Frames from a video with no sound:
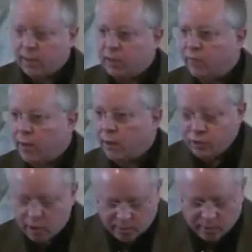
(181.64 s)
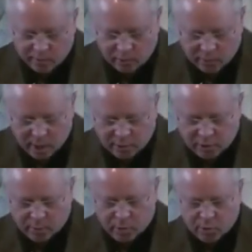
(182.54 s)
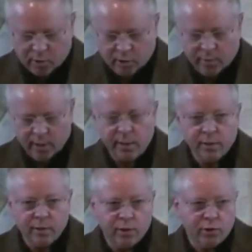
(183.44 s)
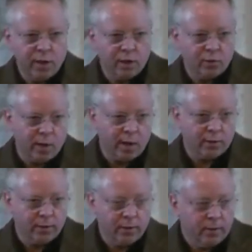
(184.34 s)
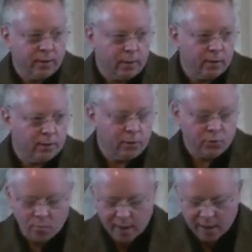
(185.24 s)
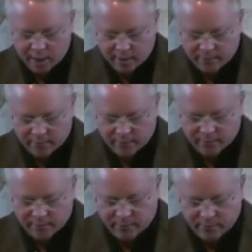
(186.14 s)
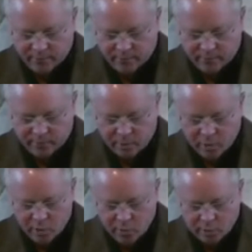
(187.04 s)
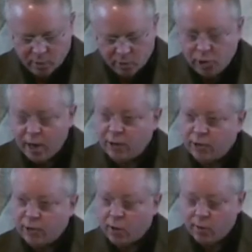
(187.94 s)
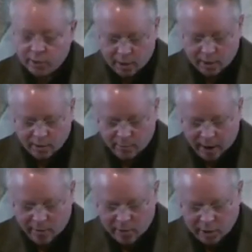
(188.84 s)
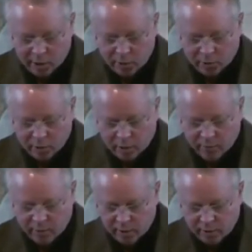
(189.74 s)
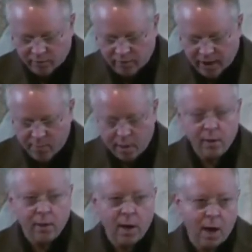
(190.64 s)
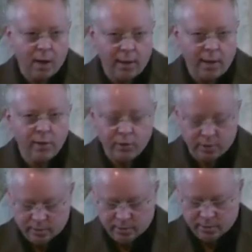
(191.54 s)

disfellowshipped in response to personal opinions that she expressed on social media. The UU Association's notice on the matter accused her of defaming colleagues